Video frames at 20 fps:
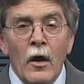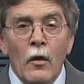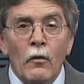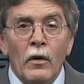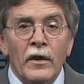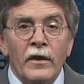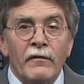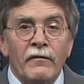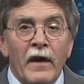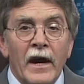
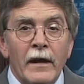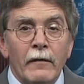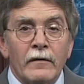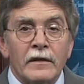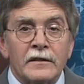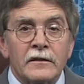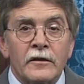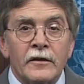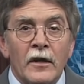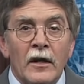Well, the
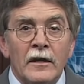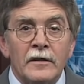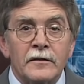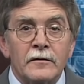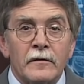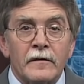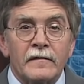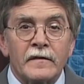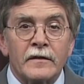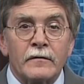virus could
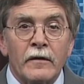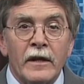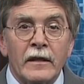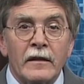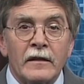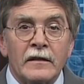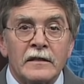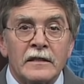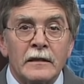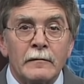also have
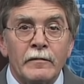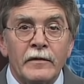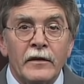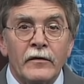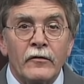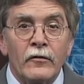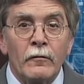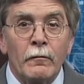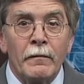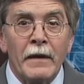strengthened simply
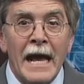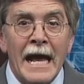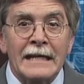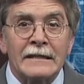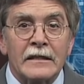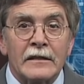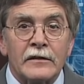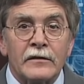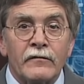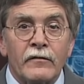through
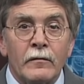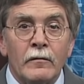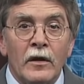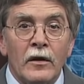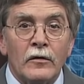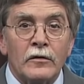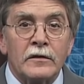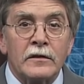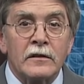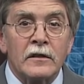passage from
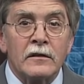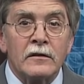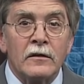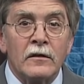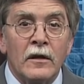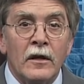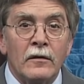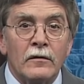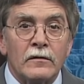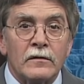host to
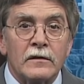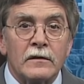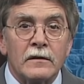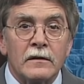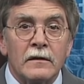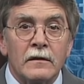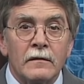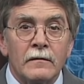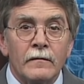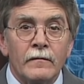host.
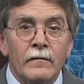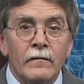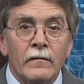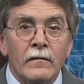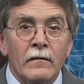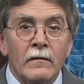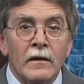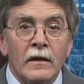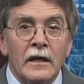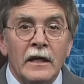
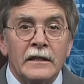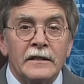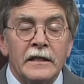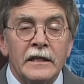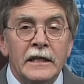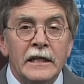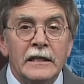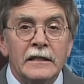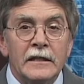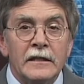It's
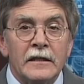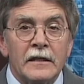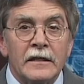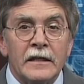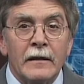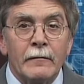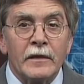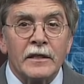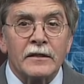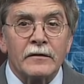easy to
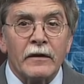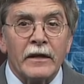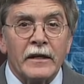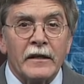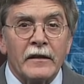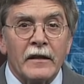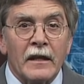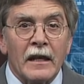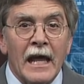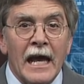demonstrate
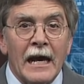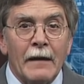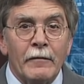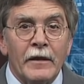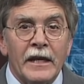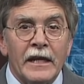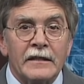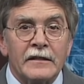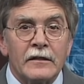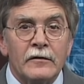in the lab
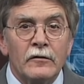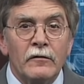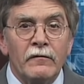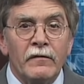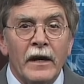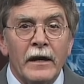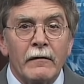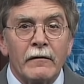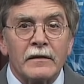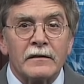that as a new
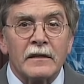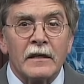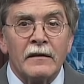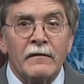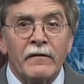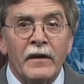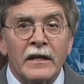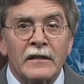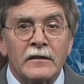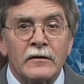virus
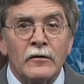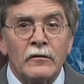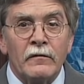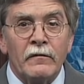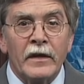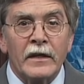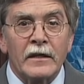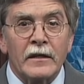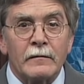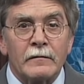infects new
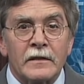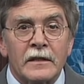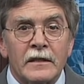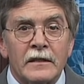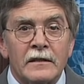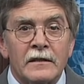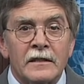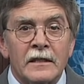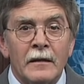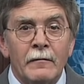victims,
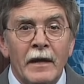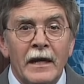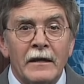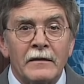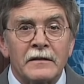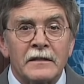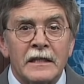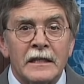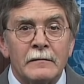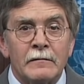it somehow
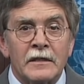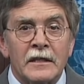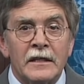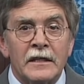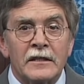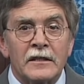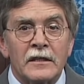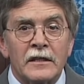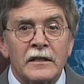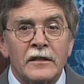seems
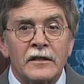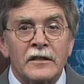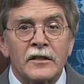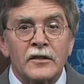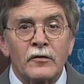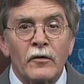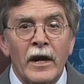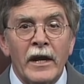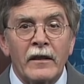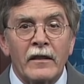initially to
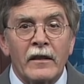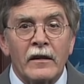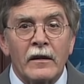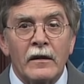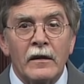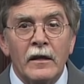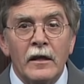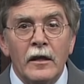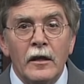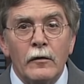strengthen
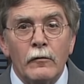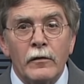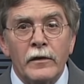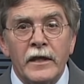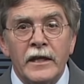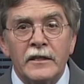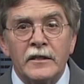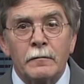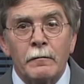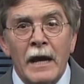with
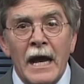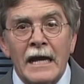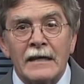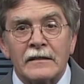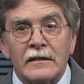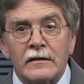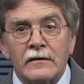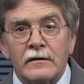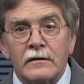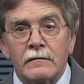each
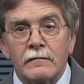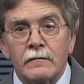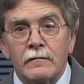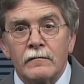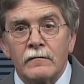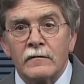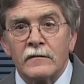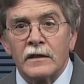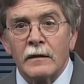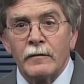passage,
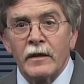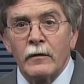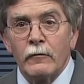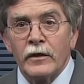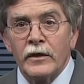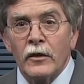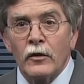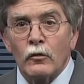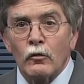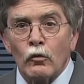something
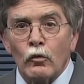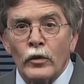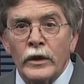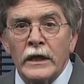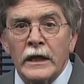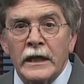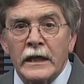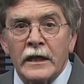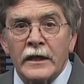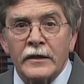we don't
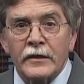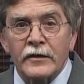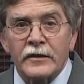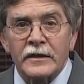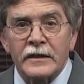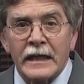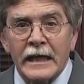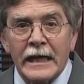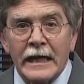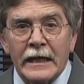really
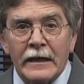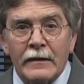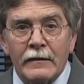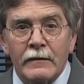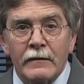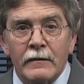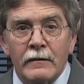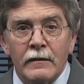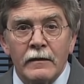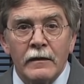understand.